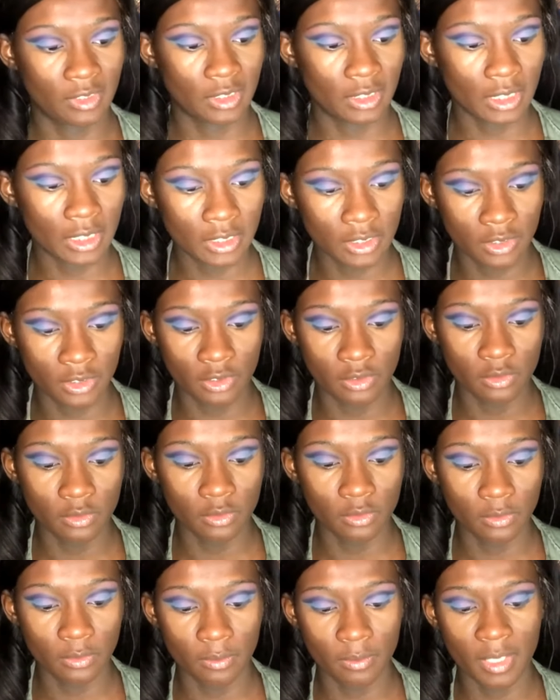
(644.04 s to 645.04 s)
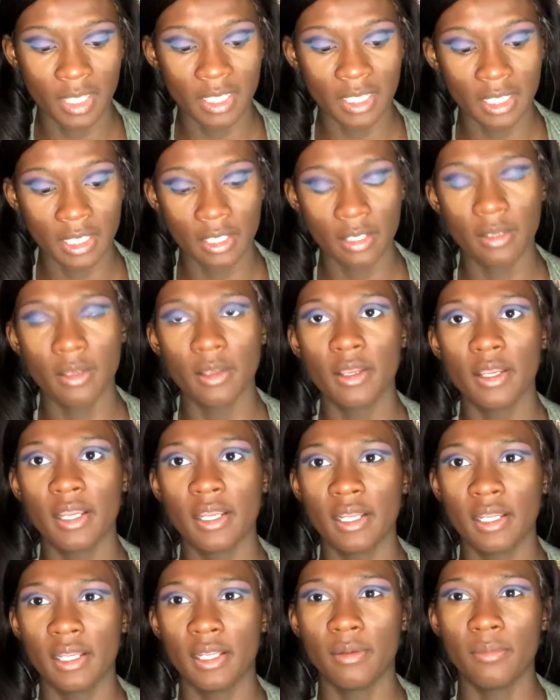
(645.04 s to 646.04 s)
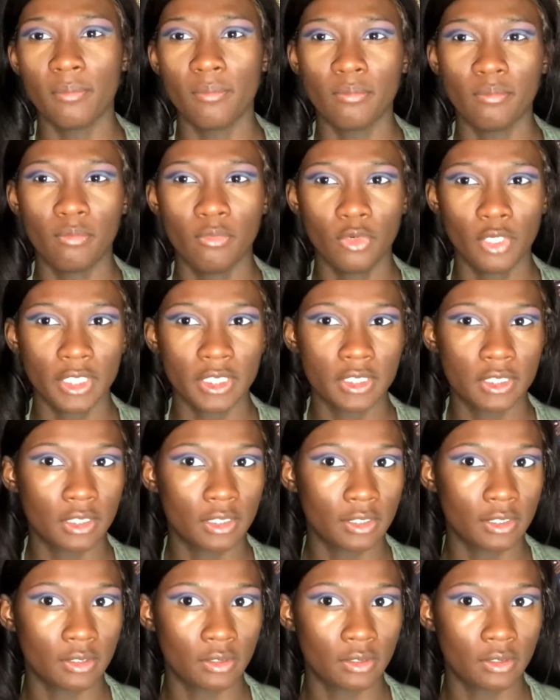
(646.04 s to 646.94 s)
Just to make it moist.